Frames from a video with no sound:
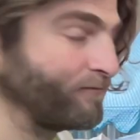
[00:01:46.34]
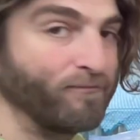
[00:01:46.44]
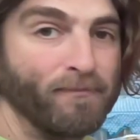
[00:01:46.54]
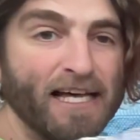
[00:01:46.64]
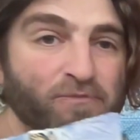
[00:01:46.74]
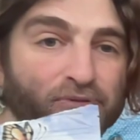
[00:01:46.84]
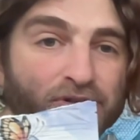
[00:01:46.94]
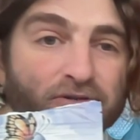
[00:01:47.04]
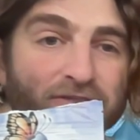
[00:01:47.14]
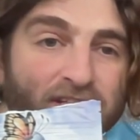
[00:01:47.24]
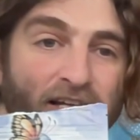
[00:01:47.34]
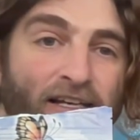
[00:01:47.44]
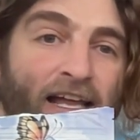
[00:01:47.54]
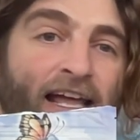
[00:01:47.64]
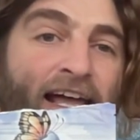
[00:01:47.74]
mass produced
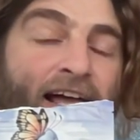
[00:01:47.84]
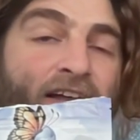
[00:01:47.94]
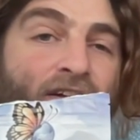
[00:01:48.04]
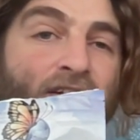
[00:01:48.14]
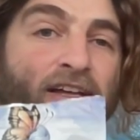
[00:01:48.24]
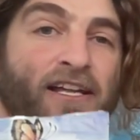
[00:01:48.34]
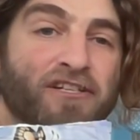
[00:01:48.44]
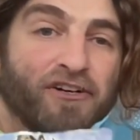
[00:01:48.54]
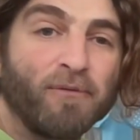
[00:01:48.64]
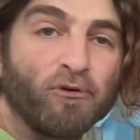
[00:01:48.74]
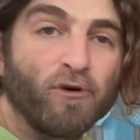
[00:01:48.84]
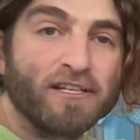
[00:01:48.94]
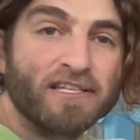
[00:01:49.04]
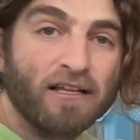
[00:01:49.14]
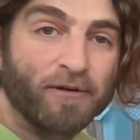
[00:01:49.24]
it, and it's our number one
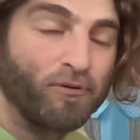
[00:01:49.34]
selling